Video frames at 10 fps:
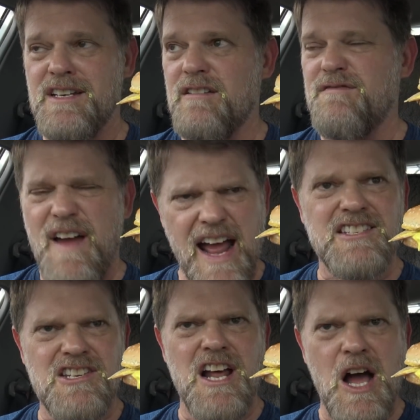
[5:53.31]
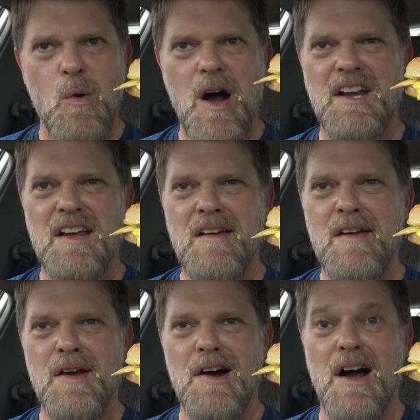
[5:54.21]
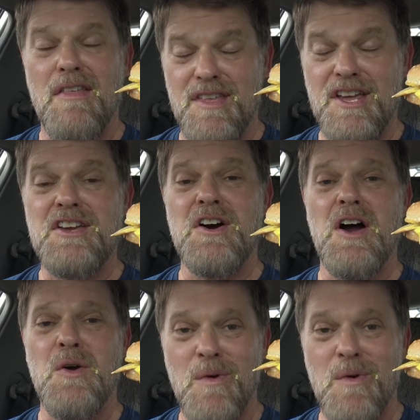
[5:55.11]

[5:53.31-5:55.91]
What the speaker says: In fact, you know what? I think I